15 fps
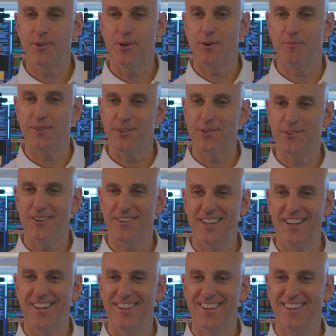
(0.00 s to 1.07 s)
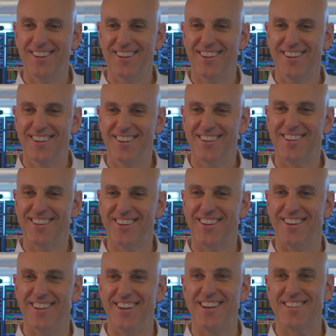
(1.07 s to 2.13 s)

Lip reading: There's something about the water that's special.